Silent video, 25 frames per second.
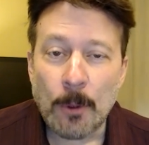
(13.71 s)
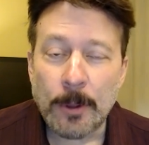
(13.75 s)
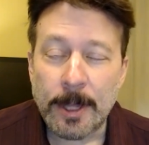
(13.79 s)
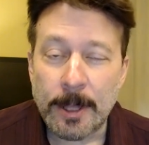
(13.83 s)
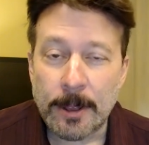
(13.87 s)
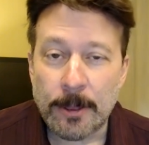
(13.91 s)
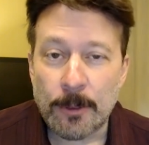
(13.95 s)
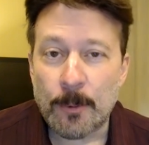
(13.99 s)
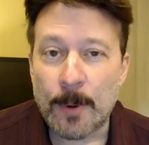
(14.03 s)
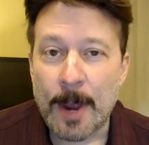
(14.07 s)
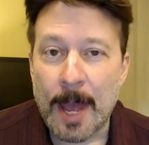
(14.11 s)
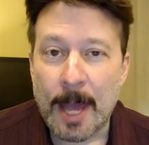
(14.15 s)

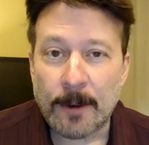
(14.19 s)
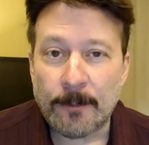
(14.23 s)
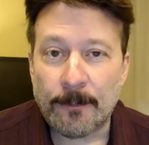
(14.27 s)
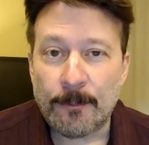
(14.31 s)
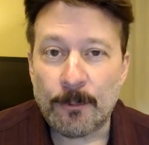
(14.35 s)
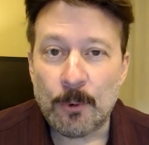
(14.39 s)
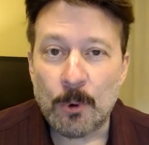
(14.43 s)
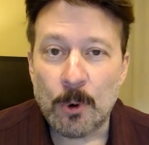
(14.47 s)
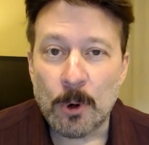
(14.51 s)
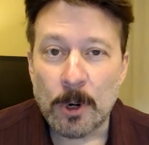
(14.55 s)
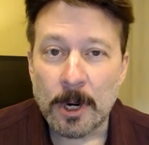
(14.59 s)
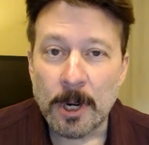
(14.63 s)
Hit 3 out of
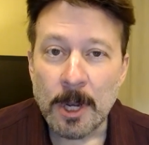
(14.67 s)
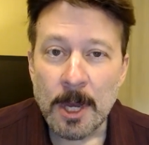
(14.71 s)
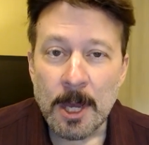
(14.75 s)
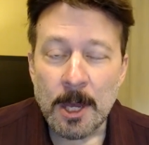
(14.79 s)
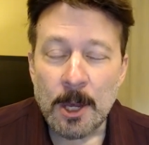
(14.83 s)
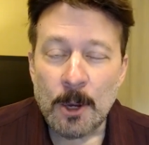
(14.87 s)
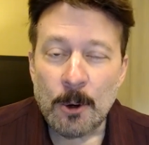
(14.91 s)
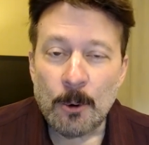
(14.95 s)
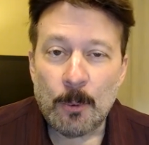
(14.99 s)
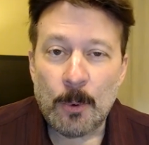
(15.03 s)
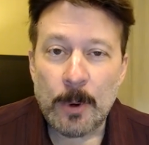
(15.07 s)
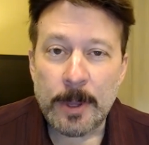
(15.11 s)
4
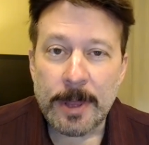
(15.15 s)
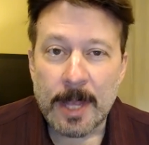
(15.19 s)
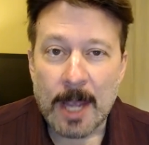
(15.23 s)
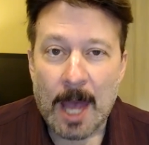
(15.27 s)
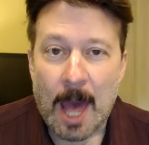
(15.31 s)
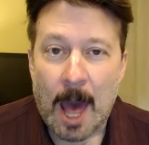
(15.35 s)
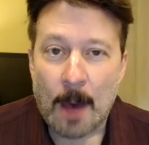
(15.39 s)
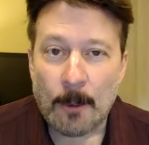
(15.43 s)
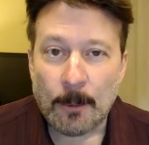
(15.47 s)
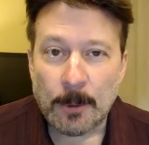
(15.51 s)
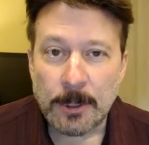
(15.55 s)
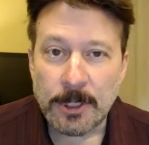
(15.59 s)
with the
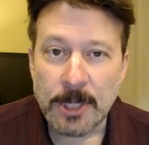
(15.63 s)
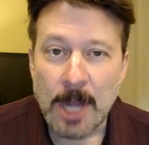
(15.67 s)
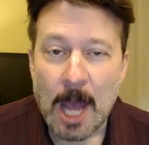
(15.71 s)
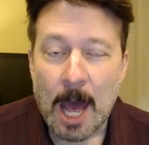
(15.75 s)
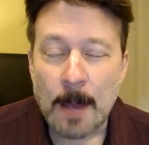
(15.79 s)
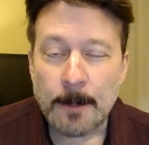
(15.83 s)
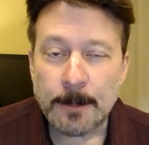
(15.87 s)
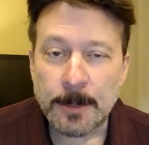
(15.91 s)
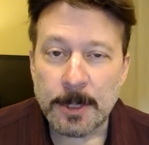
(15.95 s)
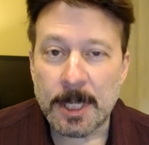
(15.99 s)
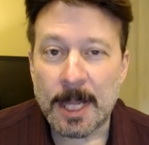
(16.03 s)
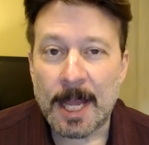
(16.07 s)
college
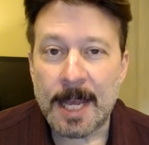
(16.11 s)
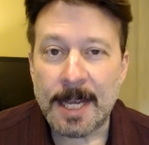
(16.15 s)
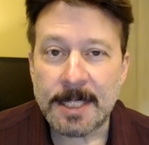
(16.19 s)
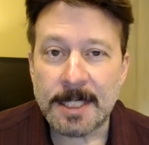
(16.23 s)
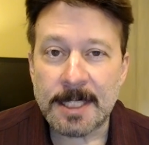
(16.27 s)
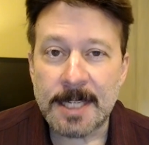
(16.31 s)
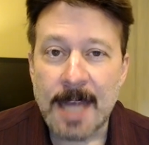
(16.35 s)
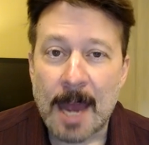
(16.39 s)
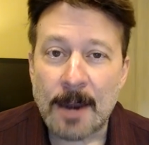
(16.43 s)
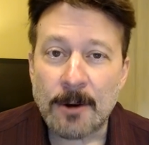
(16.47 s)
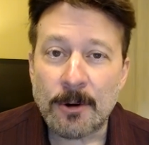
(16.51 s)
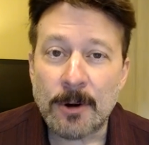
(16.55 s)
comps last
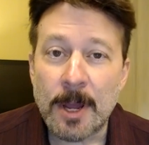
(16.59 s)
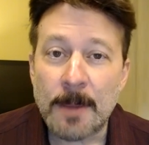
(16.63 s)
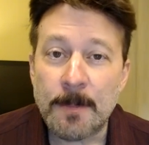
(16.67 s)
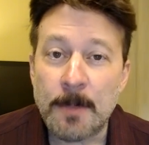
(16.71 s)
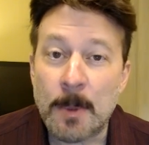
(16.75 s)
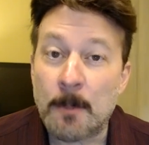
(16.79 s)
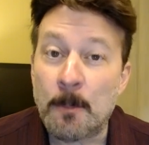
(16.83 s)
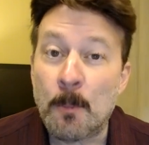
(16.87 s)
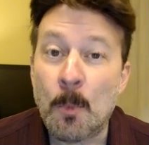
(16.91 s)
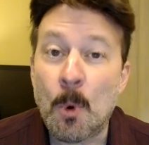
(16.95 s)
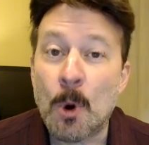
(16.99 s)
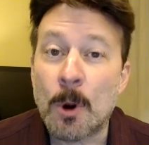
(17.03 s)
Saturday,
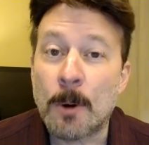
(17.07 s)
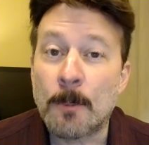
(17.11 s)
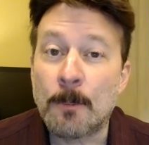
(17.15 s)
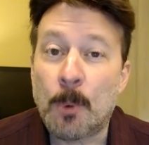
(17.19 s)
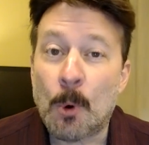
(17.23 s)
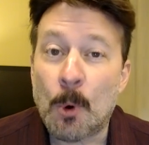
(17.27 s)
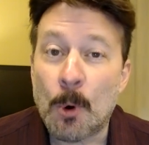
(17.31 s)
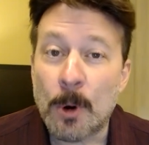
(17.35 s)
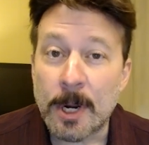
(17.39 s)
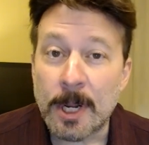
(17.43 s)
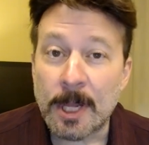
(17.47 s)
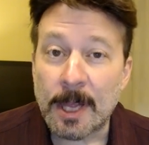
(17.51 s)
but more
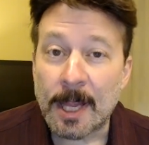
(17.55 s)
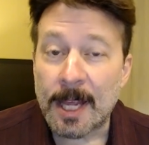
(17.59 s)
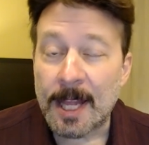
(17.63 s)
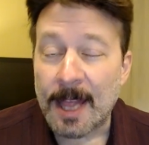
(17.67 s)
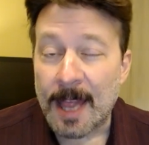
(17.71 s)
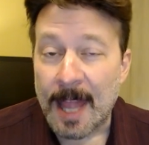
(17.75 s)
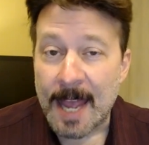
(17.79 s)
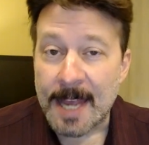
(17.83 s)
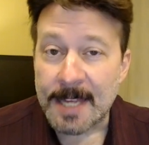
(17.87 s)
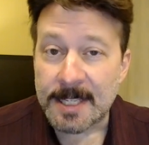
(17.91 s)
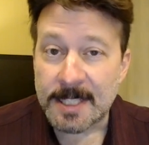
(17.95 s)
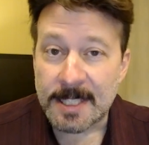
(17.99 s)
importantly,
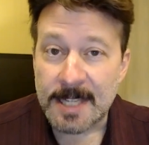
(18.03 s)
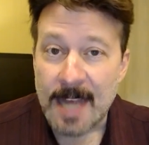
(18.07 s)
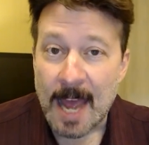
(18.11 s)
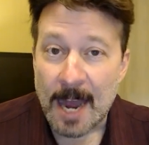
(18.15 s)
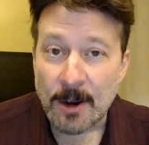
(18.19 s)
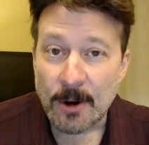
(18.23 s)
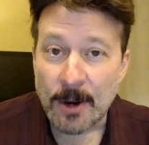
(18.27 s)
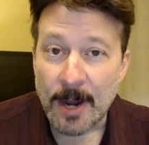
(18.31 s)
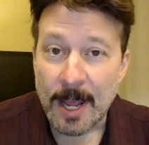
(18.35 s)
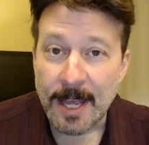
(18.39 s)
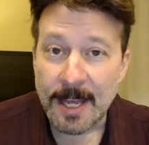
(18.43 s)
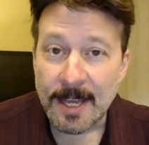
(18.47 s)
last
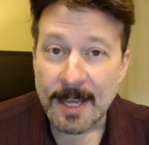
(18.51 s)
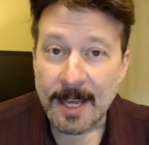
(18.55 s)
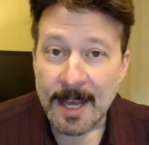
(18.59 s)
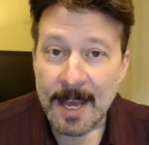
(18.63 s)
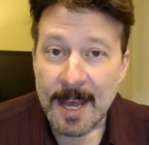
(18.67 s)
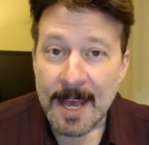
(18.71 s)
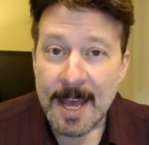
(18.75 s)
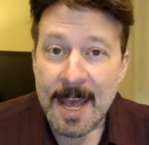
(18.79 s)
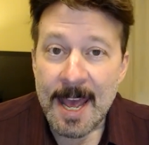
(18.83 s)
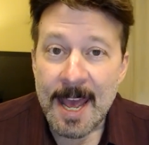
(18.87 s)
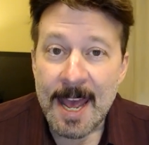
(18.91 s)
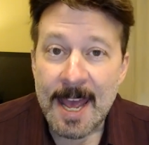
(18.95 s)
Saturday
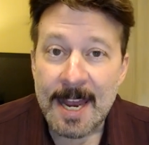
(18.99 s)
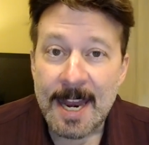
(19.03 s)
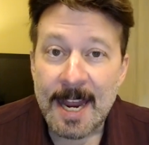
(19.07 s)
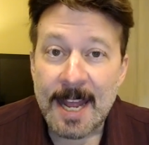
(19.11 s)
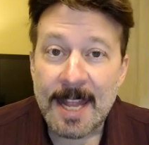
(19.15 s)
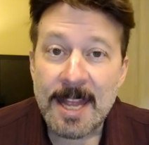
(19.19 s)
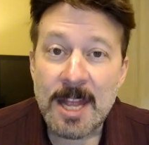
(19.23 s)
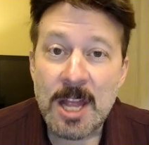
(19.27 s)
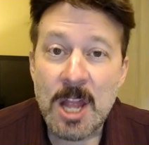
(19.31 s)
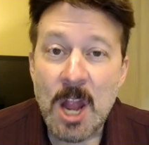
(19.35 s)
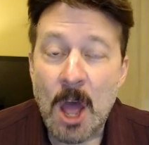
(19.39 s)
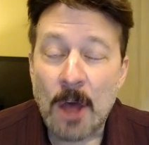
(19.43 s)
hit
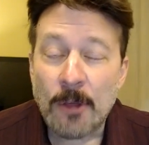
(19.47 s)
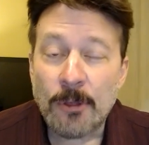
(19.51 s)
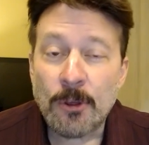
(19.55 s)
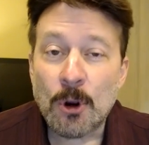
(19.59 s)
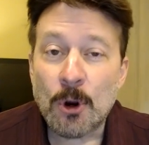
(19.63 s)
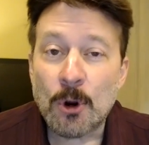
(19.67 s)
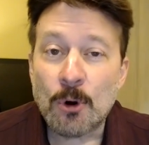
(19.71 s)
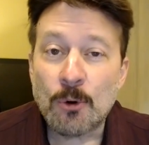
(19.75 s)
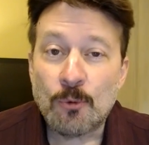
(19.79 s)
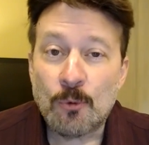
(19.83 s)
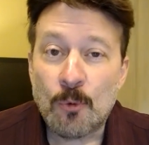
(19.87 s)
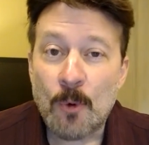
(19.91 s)

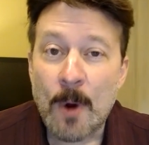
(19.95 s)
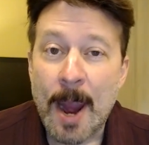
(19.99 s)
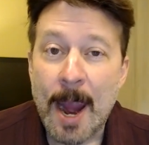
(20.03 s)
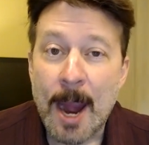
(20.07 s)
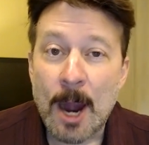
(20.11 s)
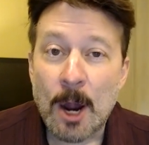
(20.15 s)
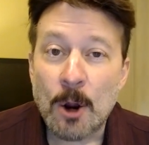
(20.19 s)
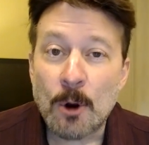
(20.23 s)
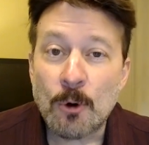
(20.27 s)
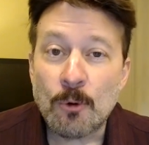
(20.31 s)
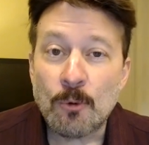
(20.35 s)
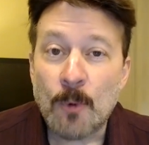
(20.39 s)
another
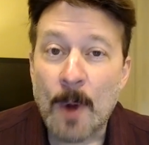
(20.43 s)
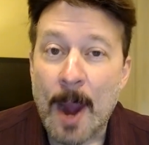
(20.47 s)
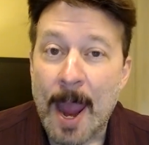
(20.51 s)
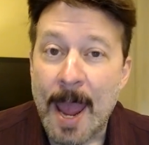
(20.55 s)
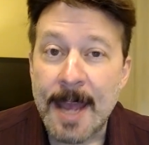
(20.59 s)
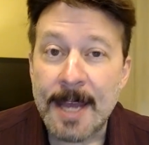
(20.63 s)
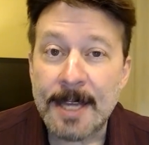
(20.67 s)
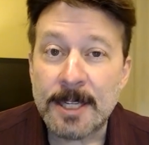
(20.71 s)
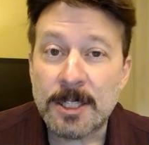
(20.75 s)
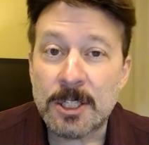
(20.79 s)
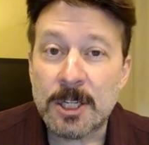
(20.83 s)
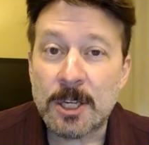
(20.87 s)
rare
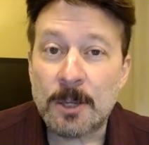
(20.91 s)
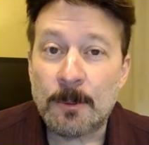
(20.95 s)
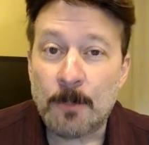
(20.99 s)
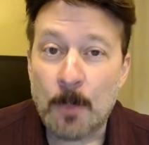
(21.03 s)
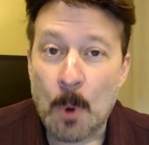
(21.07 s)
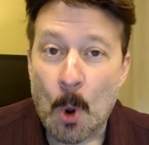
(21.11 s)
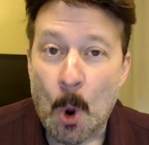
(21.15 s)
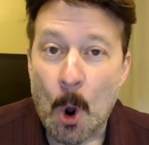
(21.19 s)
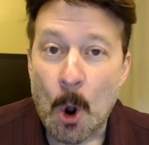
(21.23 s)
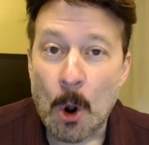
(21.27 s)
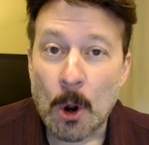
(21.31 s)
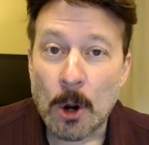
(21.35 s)
raise the
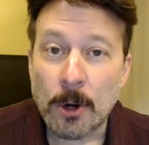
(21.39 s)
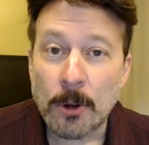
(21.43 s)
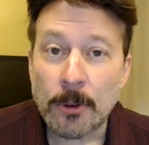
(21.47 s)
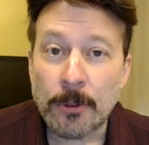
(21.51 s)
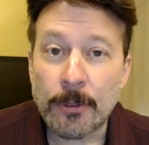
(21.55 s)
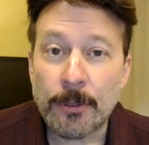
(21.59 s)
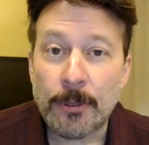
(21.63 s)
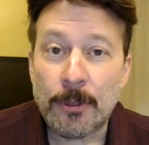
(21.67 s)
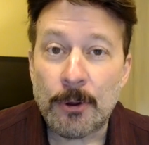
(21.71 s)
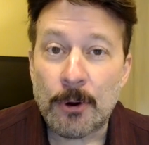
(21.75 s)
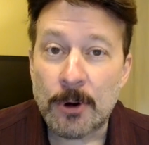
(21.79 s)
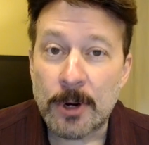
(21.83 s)
bar
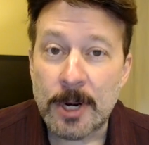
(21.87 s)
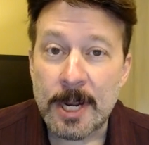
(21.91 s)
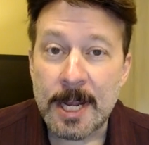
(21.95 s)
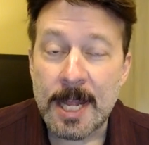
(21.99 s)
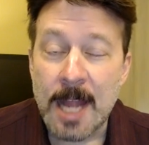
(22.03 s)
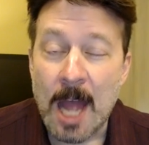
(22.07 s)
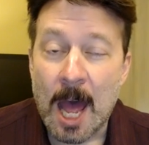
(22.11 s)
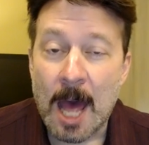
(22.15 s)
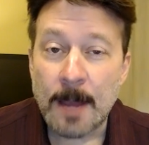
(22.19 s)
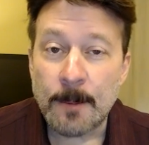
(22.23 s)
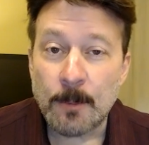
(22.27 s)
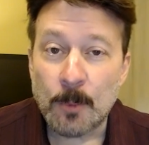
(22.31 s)
30
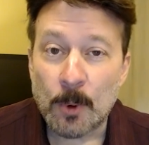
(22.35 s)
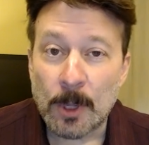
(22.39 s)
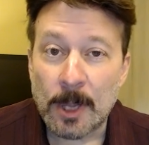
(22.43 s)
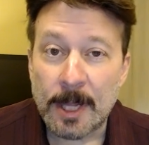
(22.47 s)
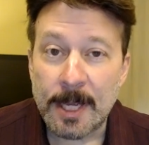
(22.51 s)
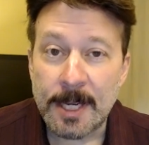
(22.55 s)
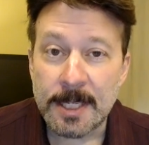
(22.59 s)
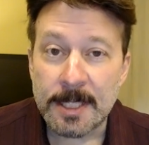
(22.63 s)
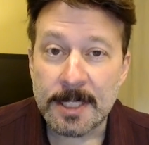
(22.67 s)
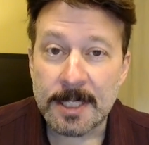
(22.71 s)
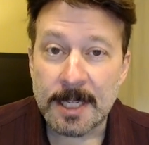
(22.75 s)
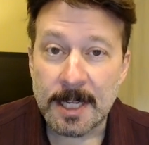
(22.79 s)
dime
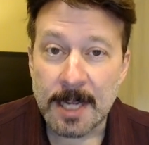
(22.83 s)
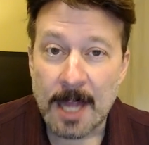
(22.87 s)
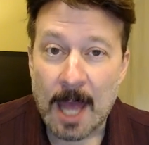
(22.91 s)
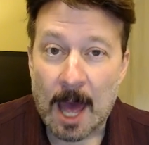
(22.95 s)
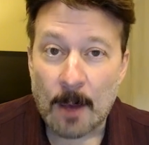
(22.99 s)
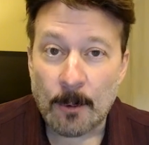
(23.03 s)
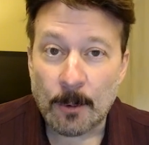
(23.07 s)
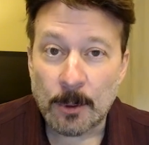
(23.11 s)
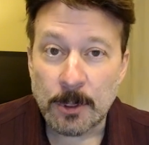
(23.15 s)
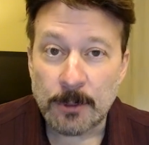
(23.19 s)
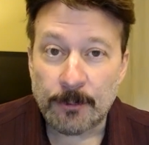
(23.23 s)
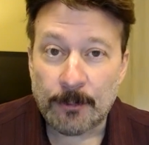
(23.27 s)
release in
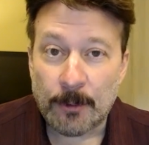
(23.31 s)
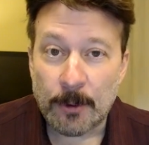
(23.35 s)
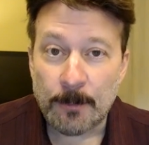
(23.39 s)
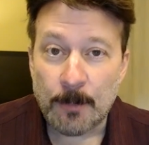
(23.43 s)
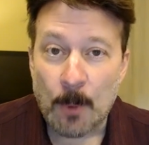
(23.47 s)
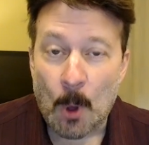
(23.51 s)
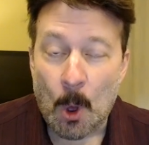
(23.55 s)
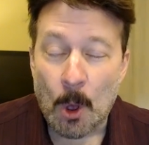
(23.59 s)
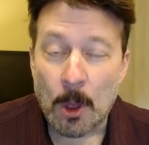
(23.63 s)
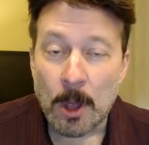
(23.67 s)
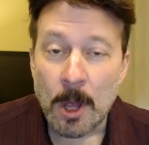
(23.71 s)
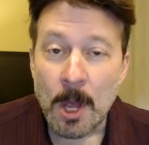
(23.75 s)
college
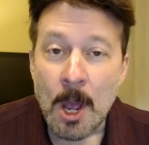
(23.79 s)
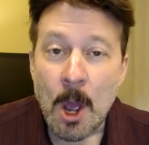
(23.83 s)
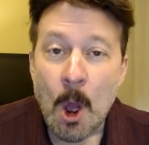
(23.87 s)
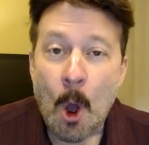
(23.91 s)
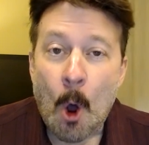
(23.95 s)
football.